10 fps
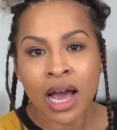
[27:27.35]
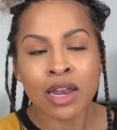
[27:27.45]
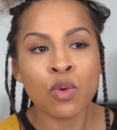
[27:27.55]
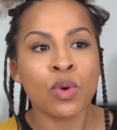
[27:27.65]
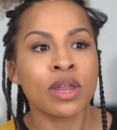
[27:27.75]
I
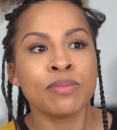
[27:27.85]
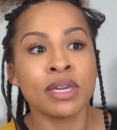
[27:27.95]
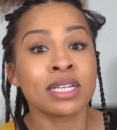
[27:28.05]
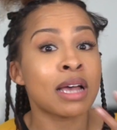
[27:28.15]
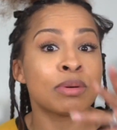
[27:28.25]
don't want to be,
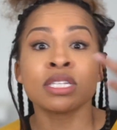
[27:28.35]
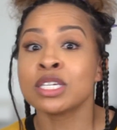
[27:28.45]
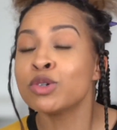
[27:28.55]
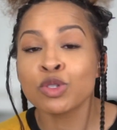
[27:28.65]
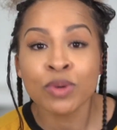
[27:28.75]
because I was
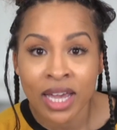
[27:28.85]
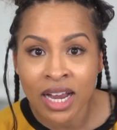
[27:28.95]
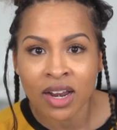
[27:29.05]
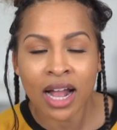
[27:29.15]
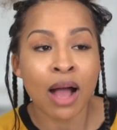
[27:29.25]
still doing
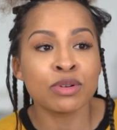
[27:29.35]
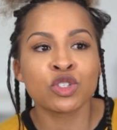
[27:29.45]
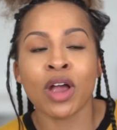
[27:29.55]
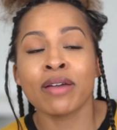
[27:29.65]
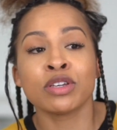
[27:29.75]
hair. Like I was
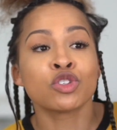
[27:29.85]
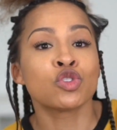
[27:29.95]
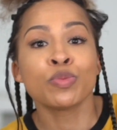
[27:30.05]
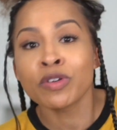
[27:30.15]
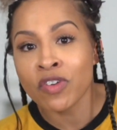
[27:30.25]
driving
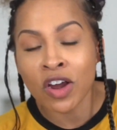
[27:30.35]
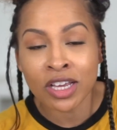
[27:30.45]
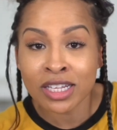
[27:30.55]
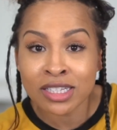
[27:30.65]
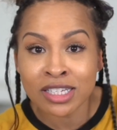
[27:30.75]
super far to
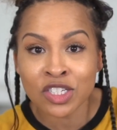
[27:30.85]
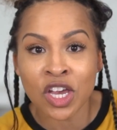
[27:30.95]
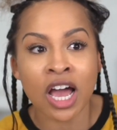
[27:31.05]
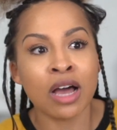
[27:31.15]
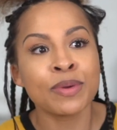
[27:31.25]
get to this
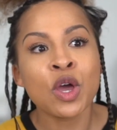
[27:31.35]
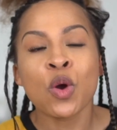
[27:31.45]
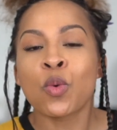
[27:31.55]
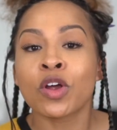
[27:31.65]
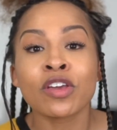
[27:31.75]
job,
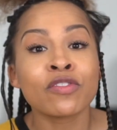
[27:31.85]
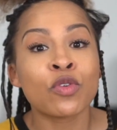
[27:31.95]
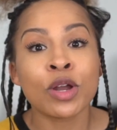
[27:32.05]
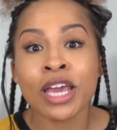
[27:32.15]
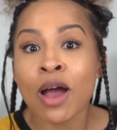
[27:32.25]
working
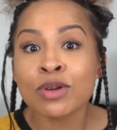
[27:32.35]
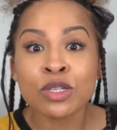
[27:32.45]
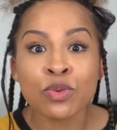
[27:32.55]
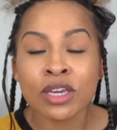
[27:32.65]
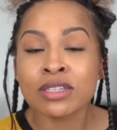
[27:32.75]
40 hours
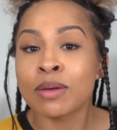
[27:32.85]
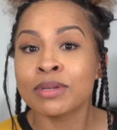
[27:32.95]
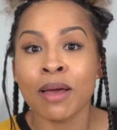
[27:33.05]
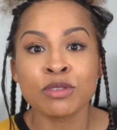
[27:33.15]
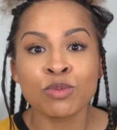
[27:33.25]
a week,
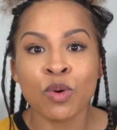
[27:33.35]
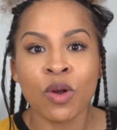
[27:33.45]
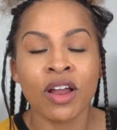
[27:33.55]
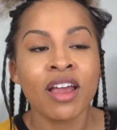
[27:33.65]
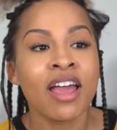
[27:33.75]
sometimes more,